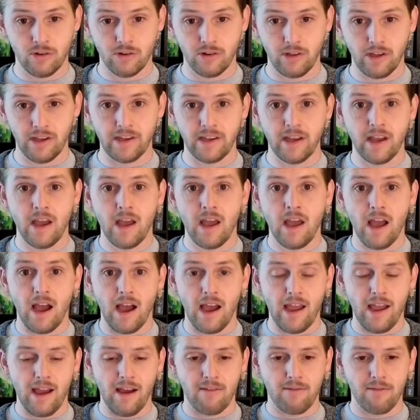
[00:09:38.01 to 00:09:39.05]
Like I
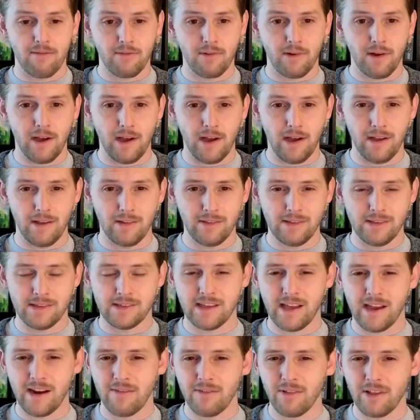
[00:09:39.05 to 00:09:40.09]
have these
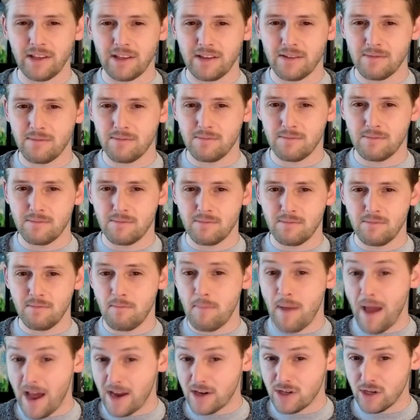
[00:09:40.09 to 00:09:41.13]
kind of like
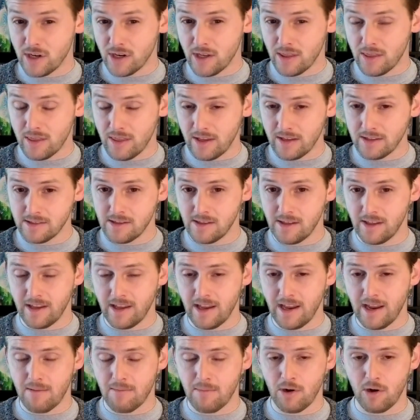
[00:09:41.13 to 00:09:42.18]
magic things in the
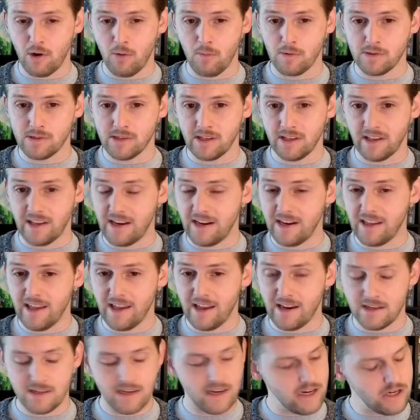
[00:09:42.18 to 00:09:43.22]
game that are almost like
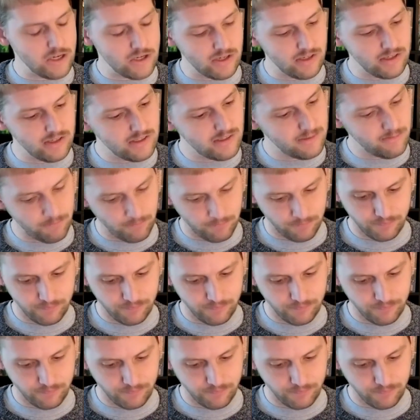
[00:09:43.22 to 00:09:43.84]
incantations.